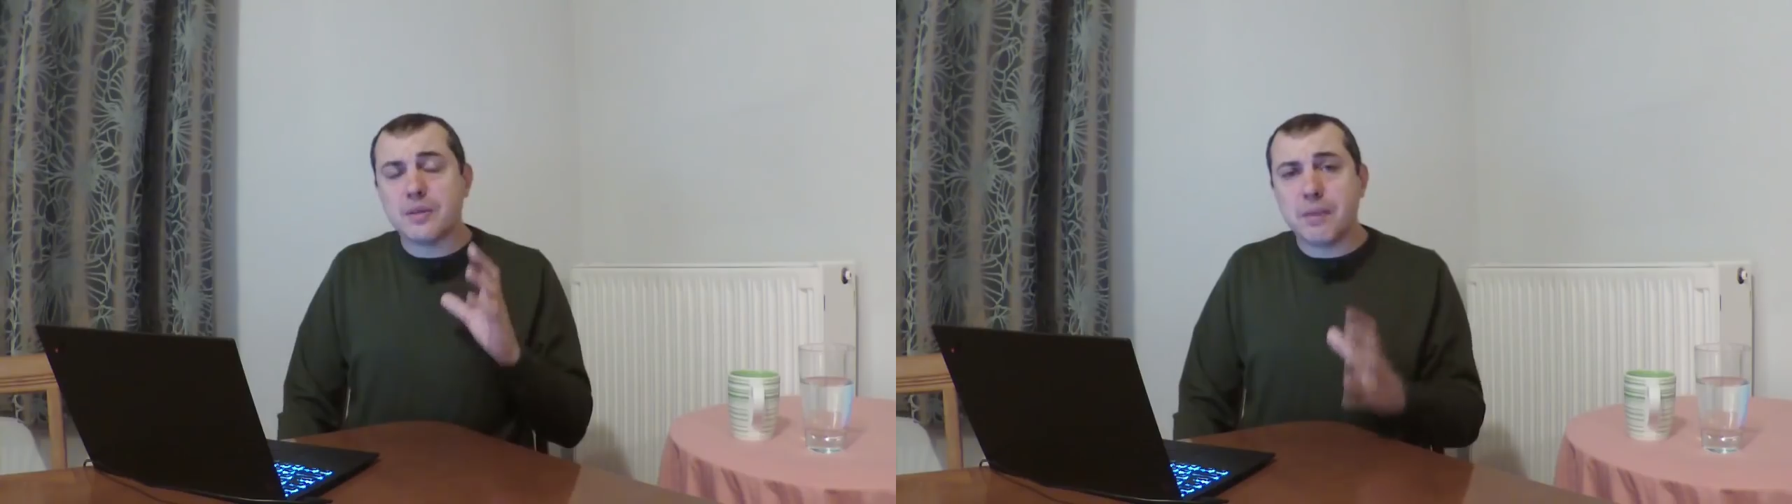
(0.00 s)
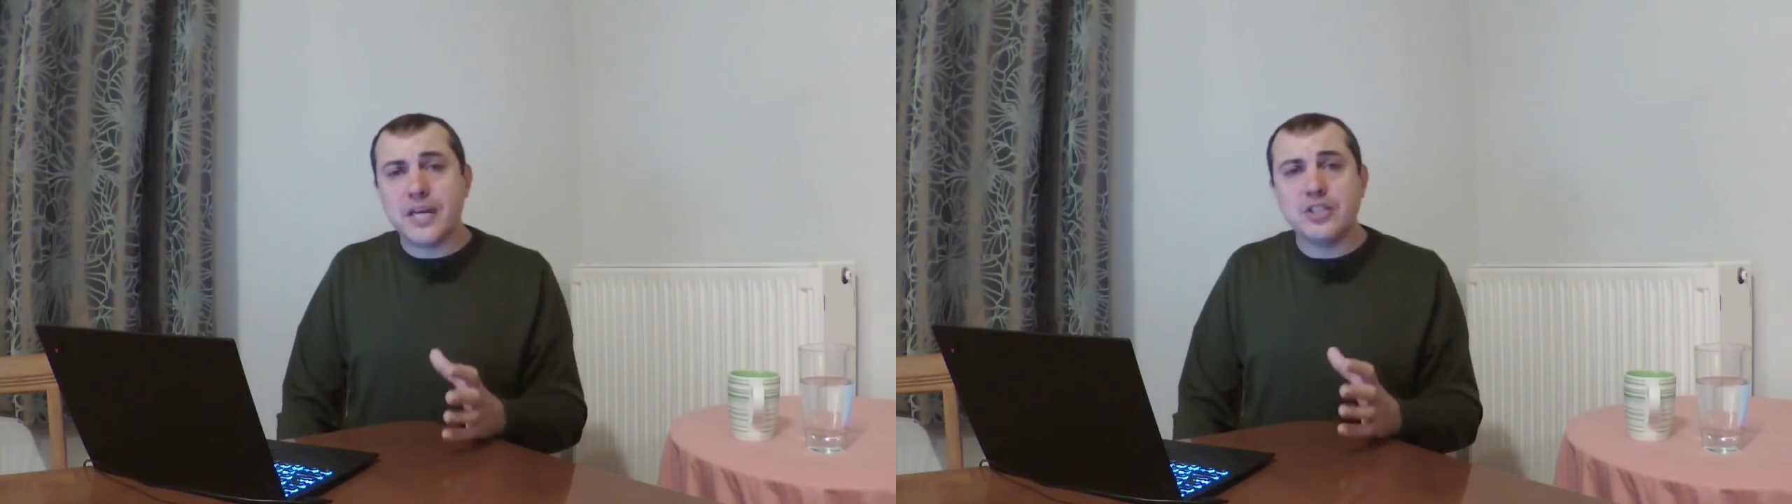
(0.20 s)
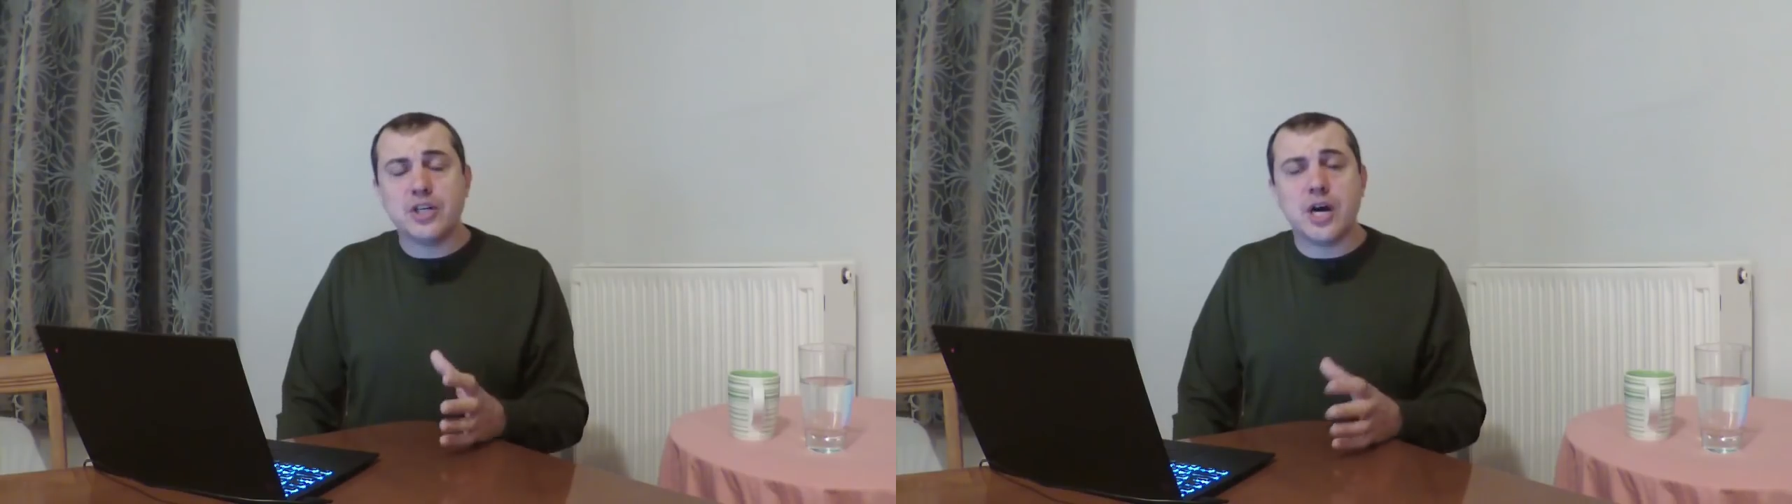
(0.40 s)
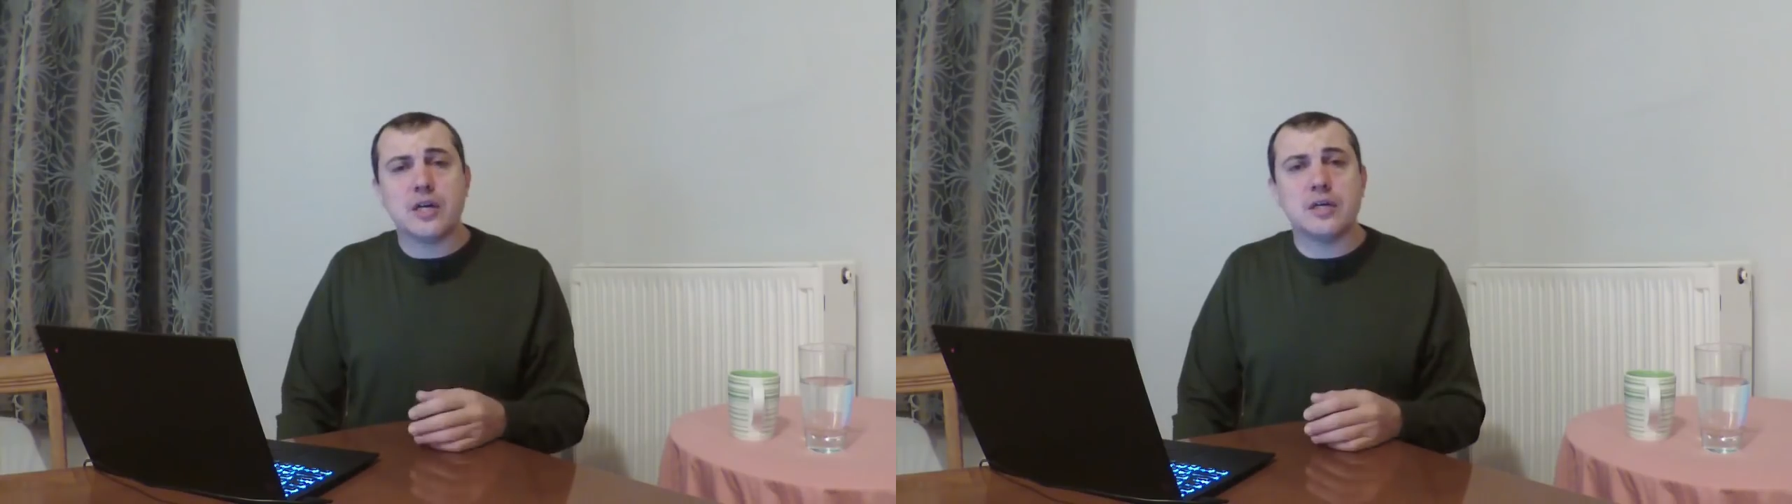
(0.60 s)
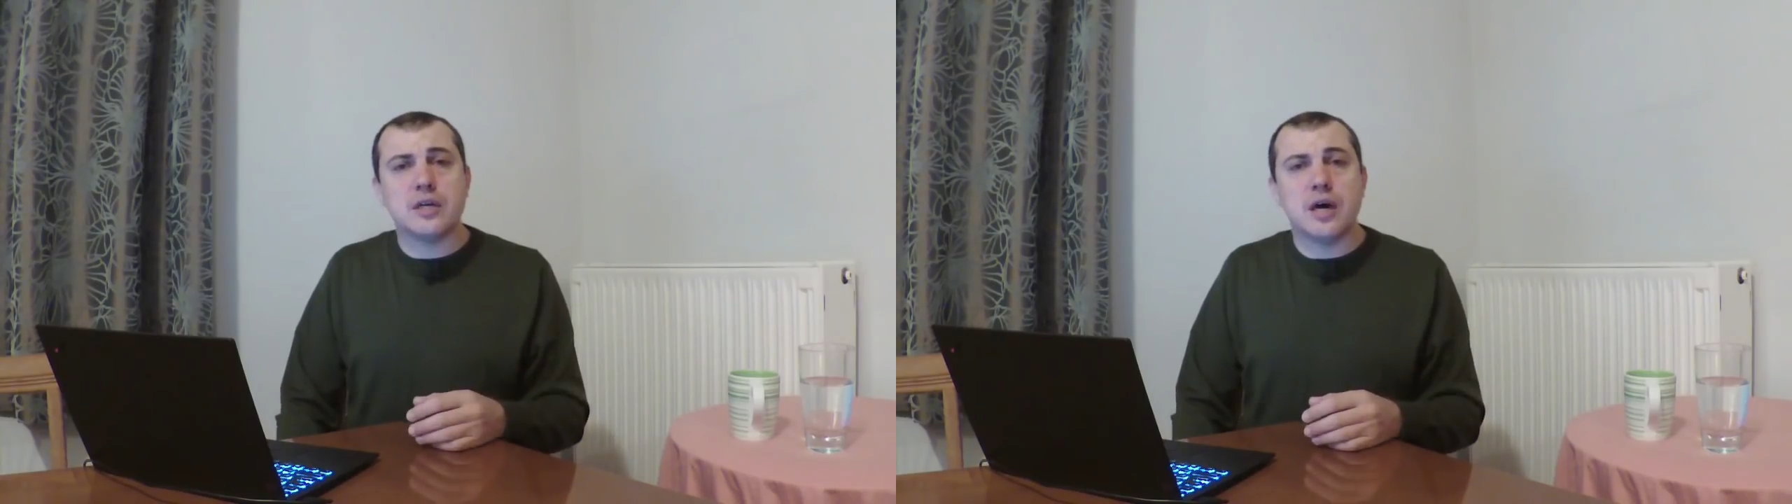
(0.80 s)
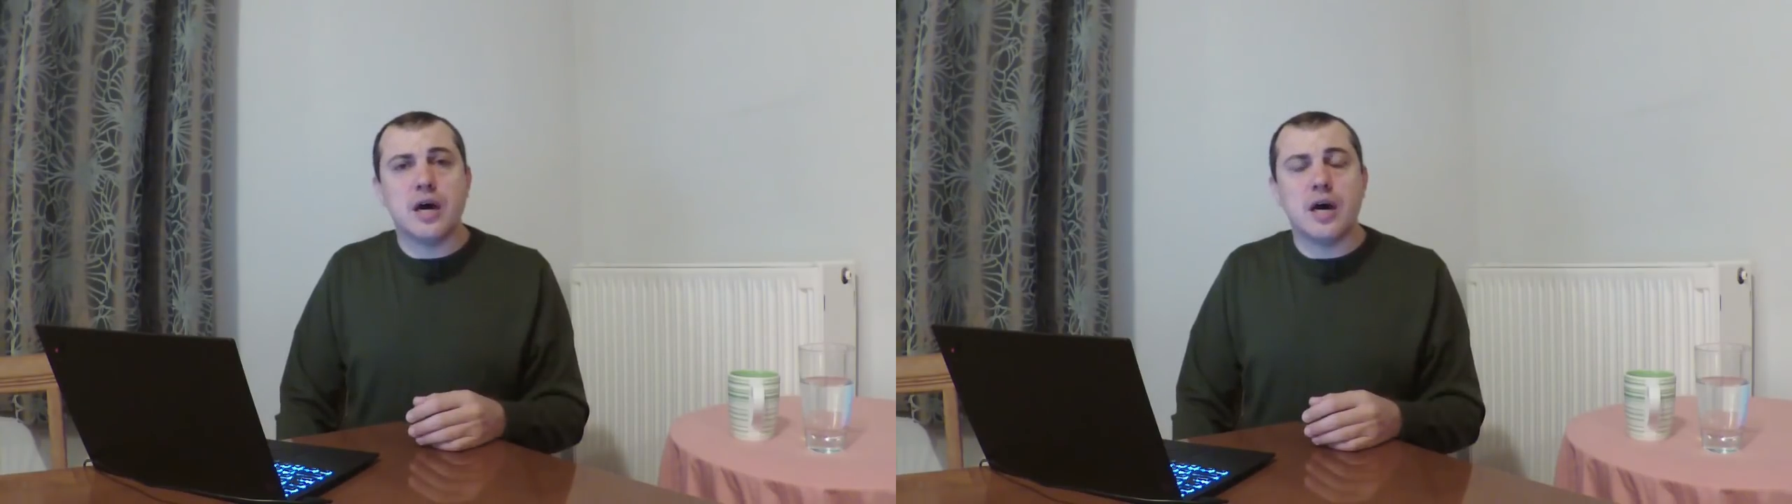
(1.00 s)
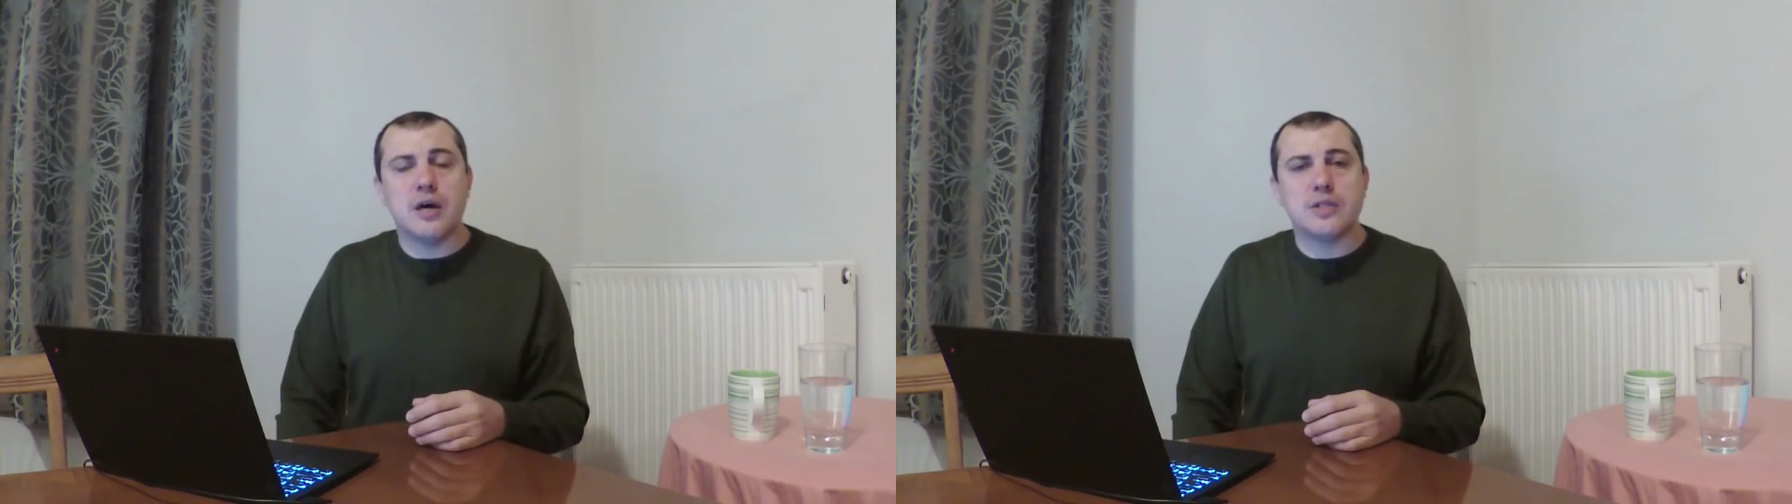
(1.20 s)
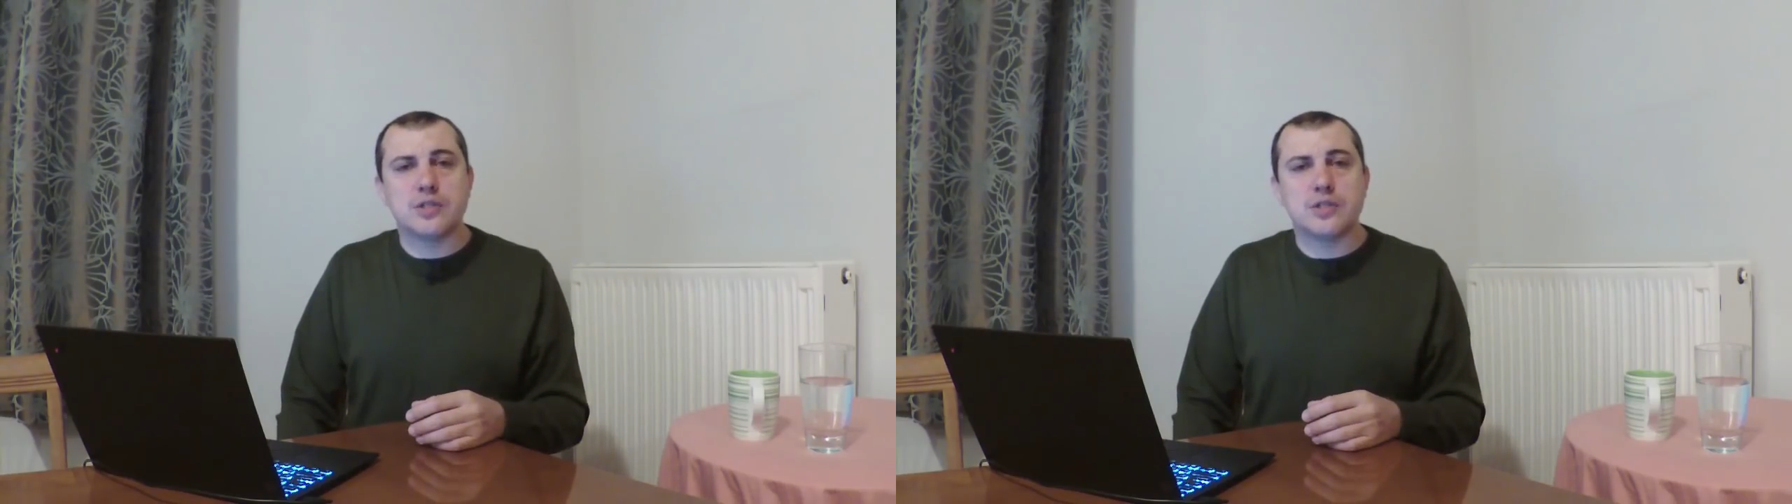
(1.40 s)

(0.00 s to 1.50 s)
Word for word: the Patreon uh,